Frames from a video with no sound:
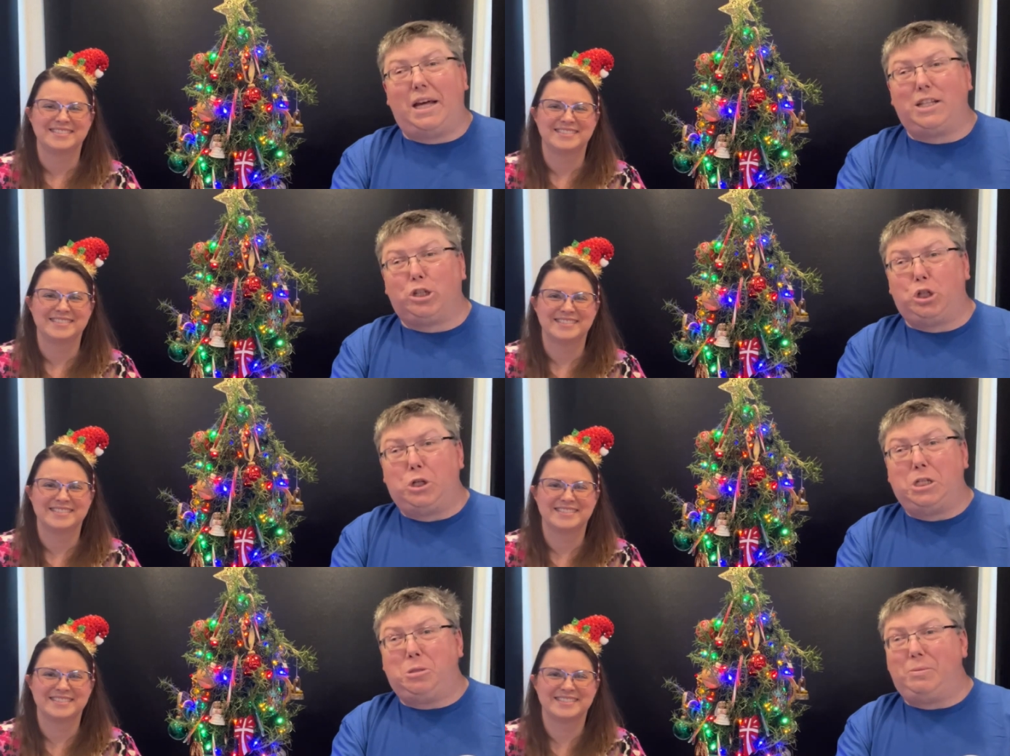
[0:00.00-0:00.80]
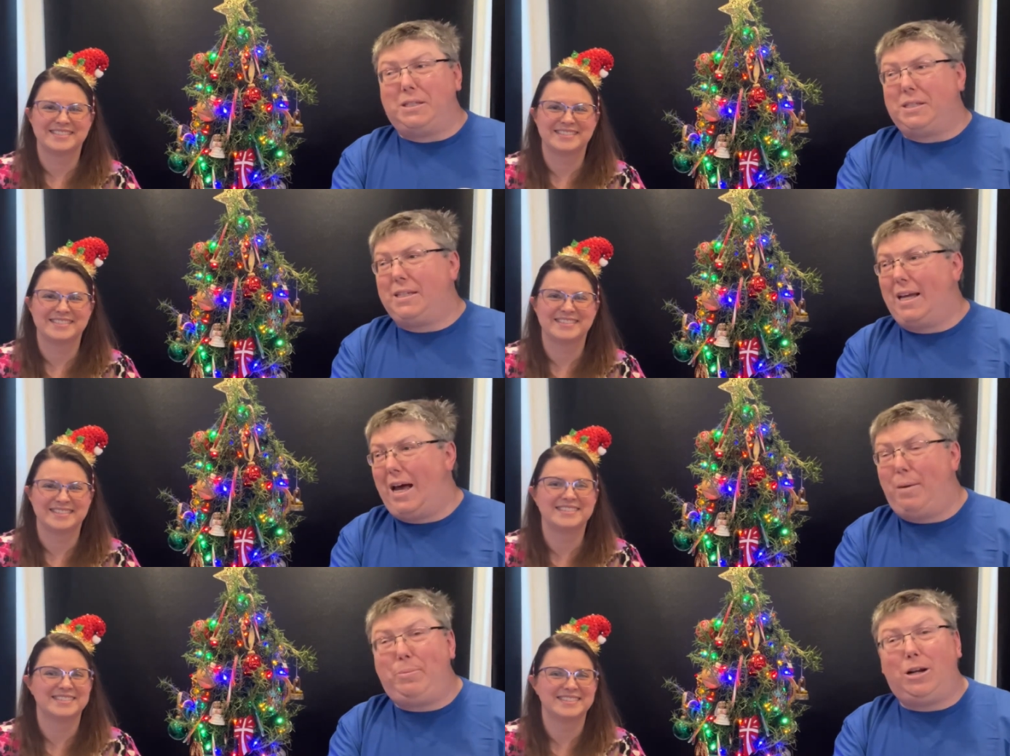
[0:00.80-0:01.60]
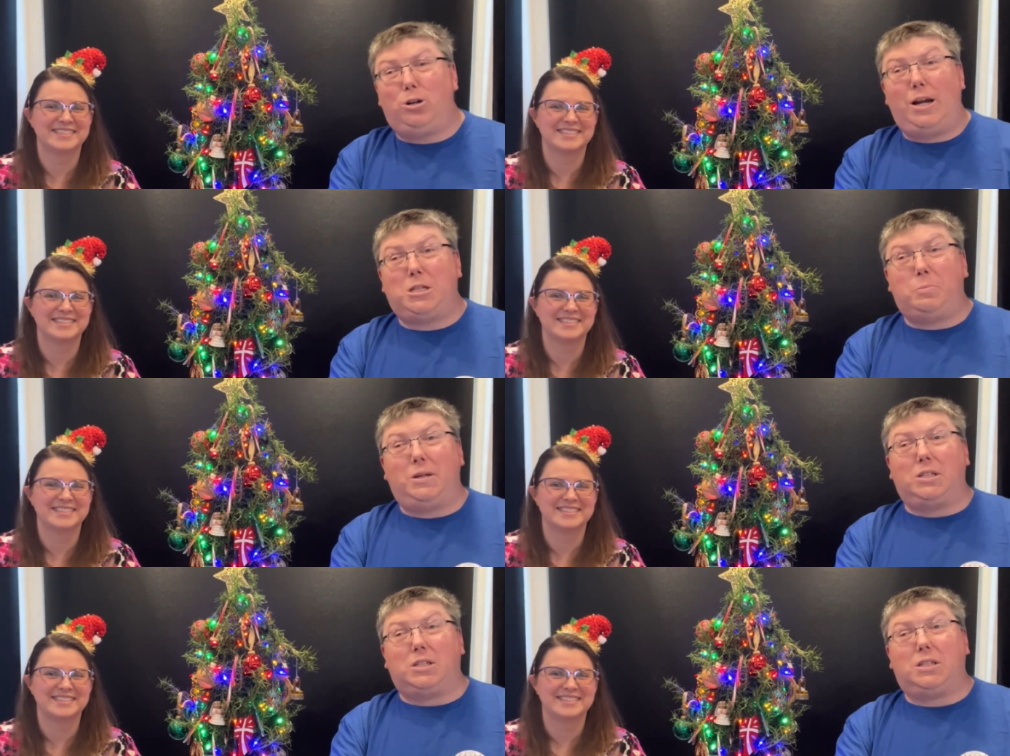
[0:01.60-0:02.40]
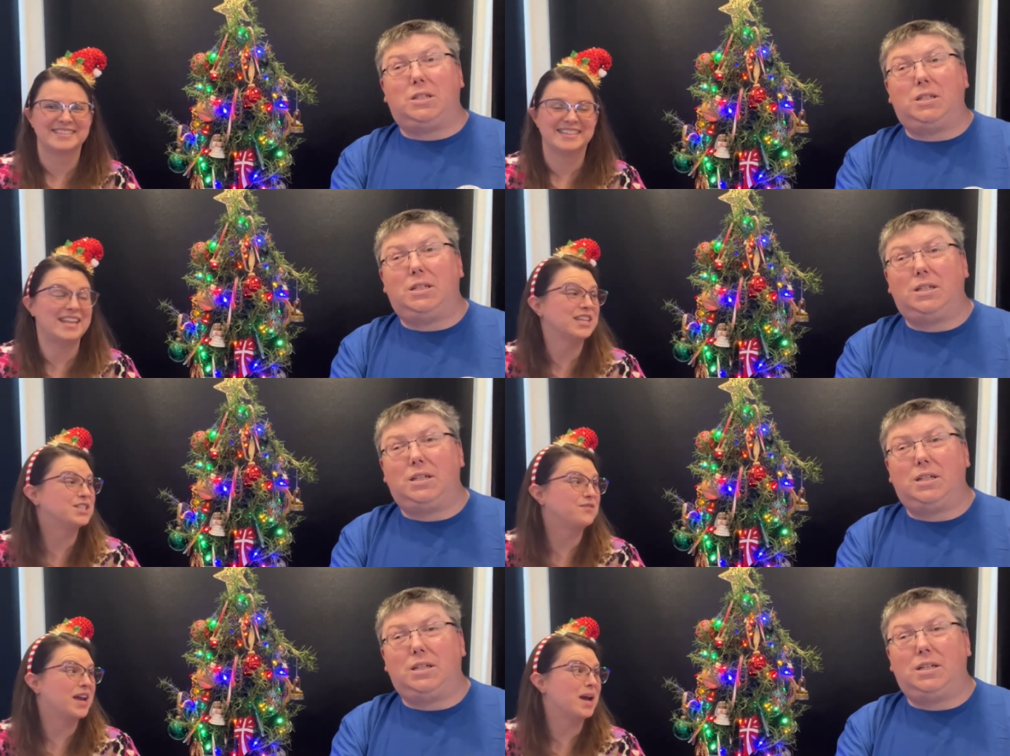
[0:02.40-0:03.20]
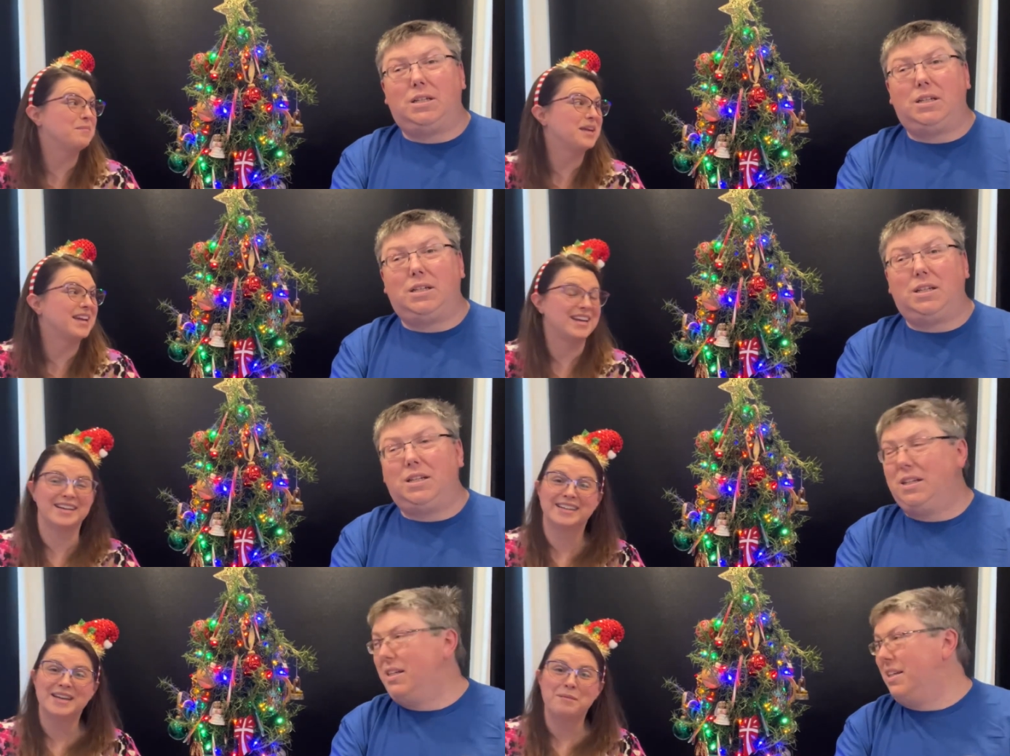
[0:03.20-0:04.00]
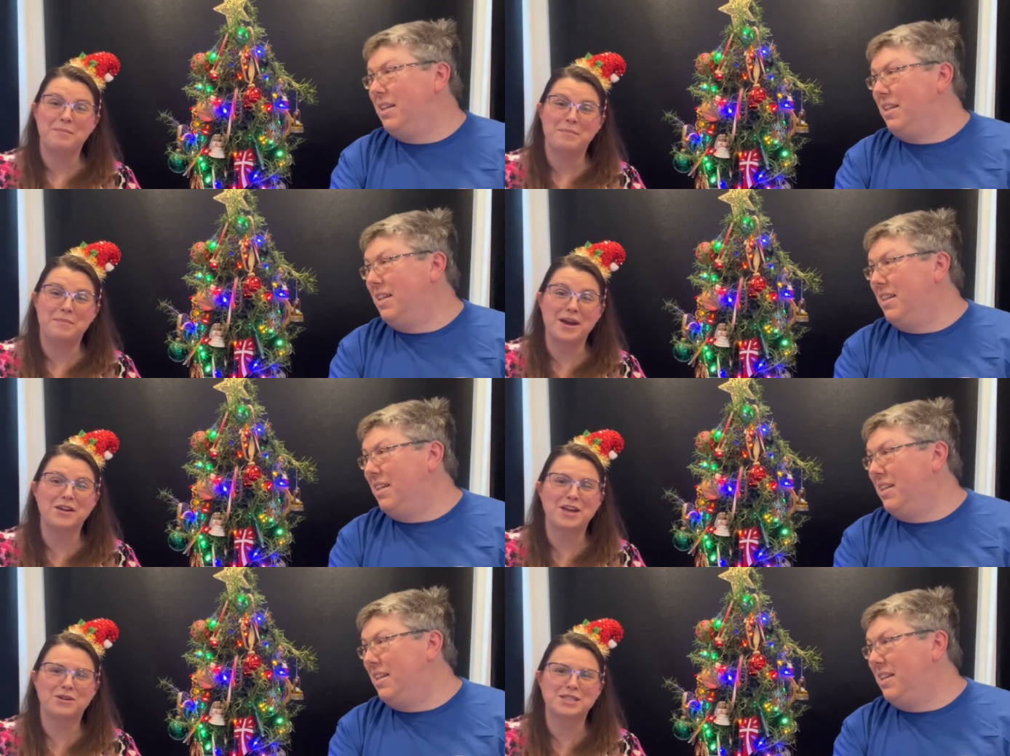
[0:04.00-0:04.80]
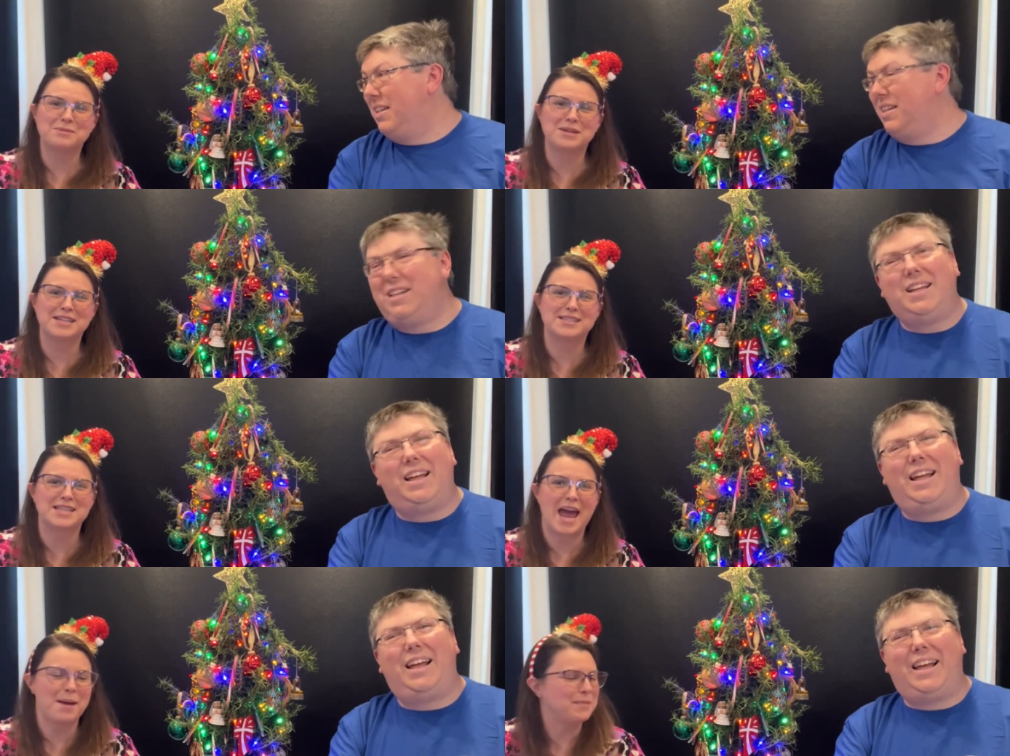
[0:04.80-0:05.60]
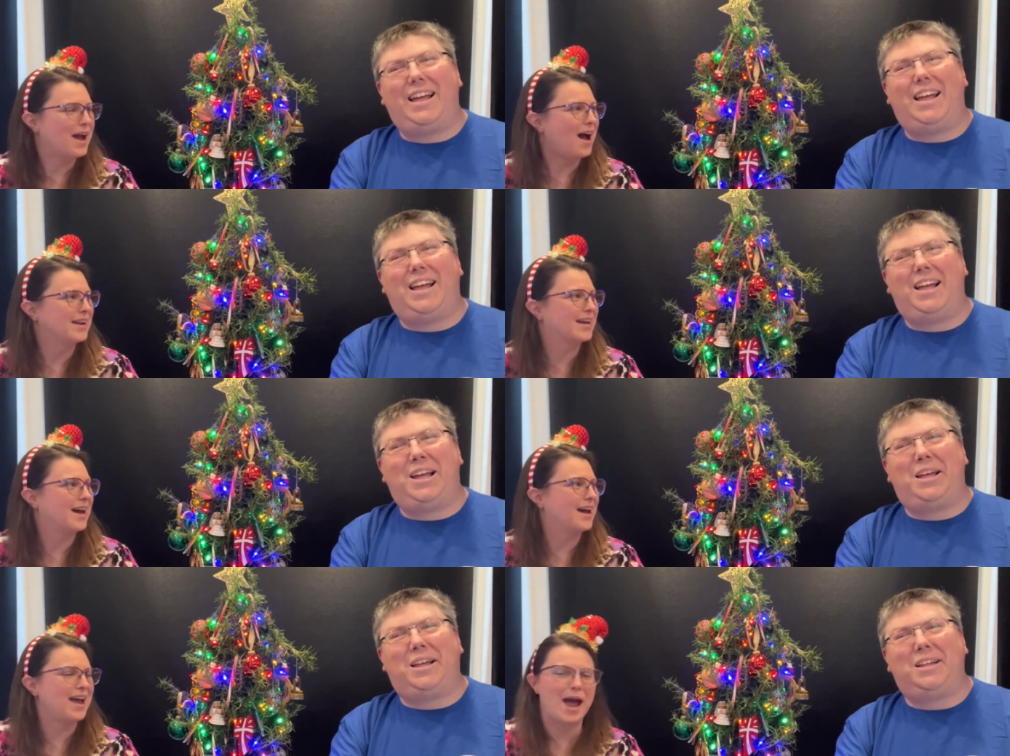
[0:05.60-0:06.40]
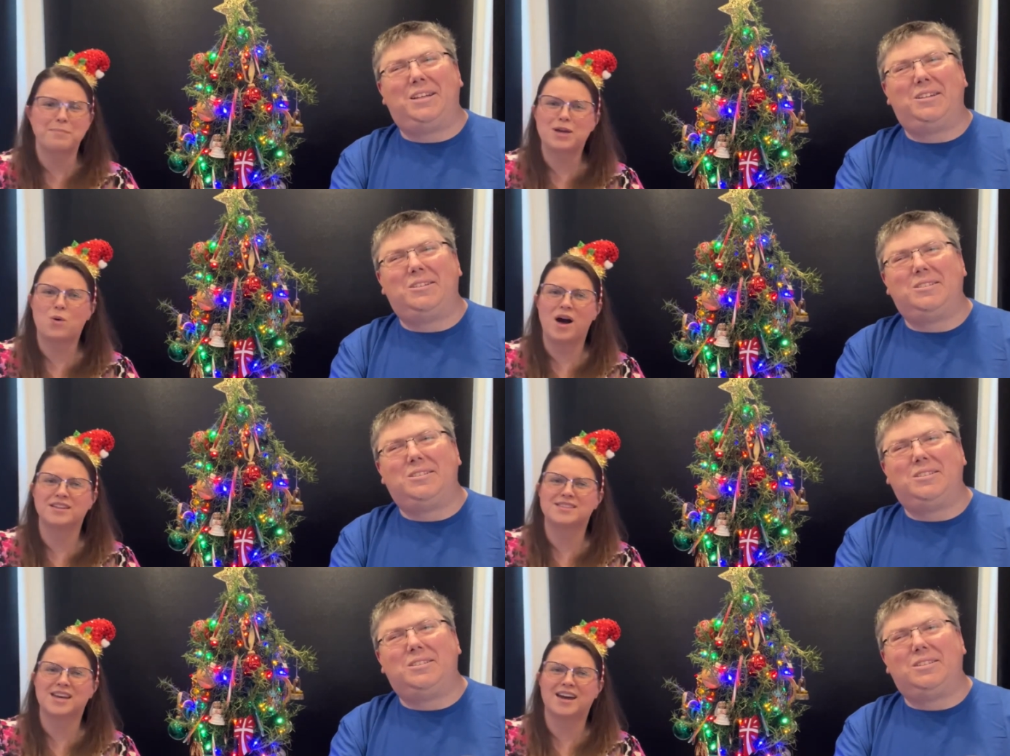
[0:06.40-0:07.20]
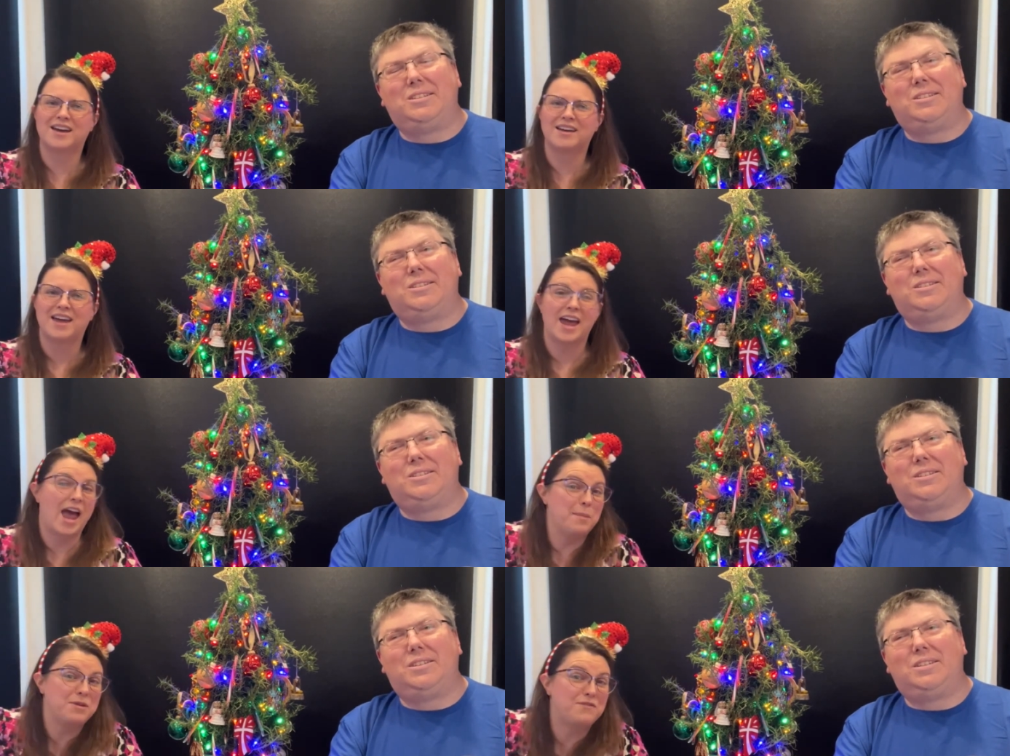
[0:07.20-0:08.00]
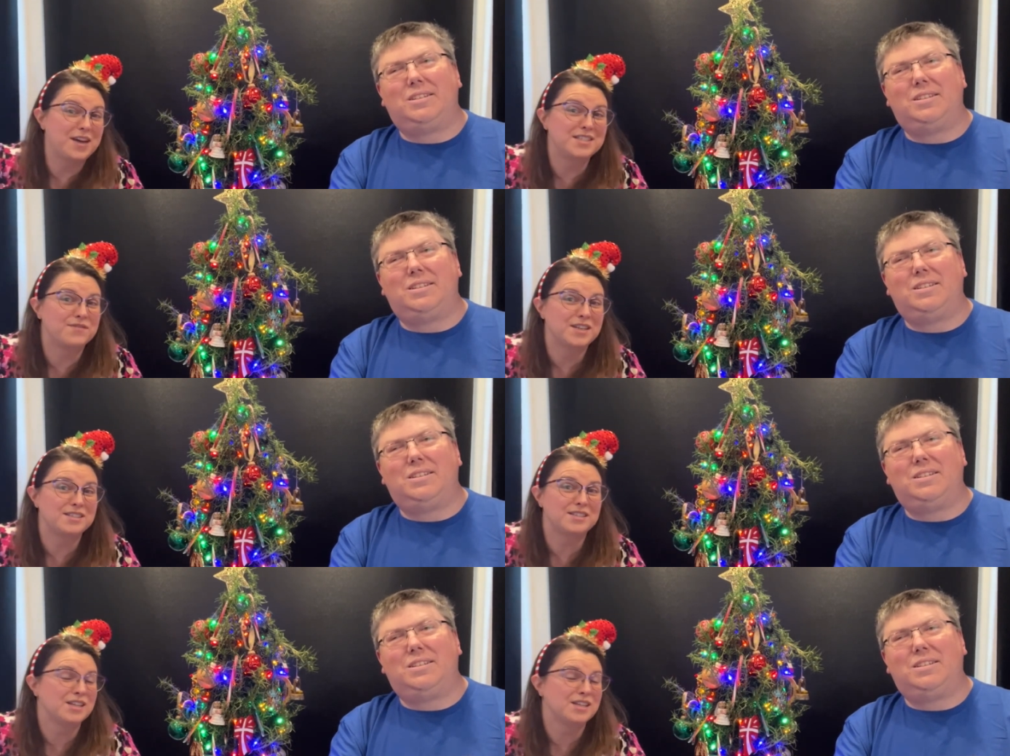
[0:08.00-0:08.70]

Speaker 1: that's Christmas. Happy Christmas.
Speaker 2: That's family. Merry Christmas. Happy Hanukkah. Happy Kwanzaa. Happy Festivus